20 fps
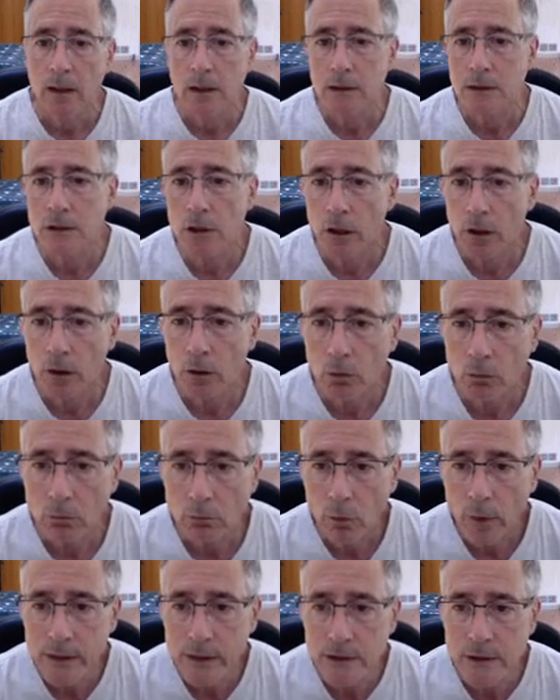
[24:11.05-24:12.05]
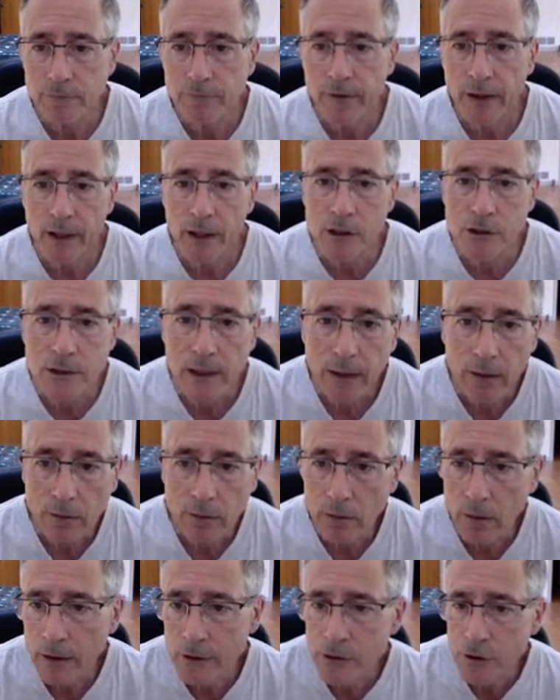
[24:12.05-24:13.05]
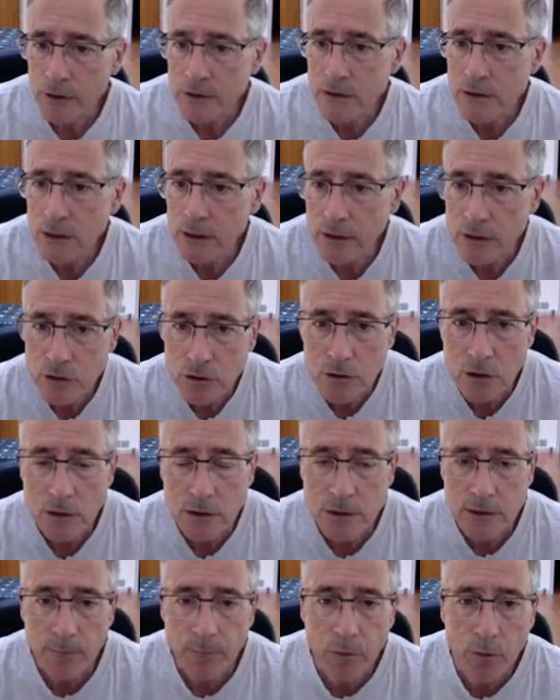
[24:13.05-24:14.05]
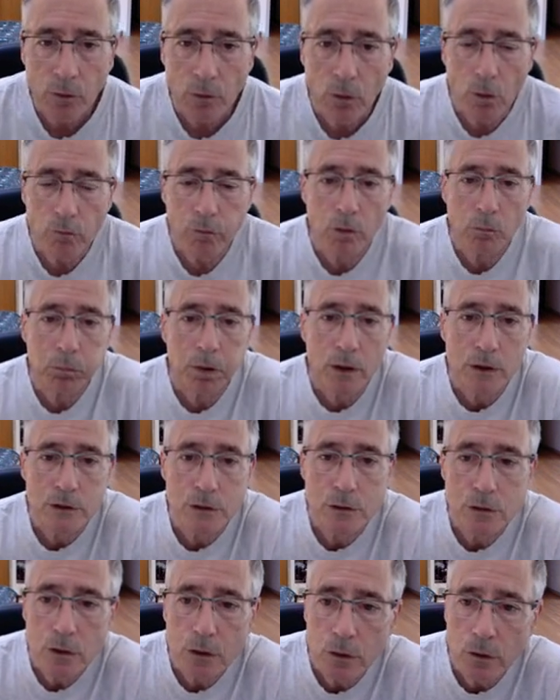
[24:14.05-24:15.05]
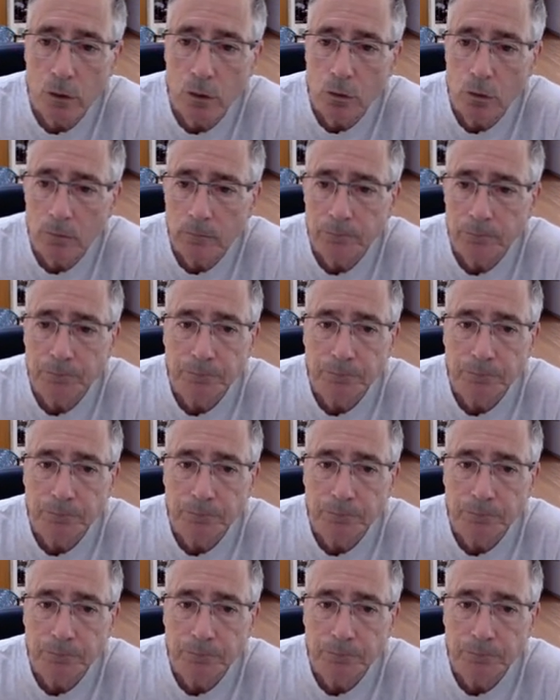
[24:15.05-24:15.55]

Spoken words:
So white's advantage now, as you can see, is up to over +2.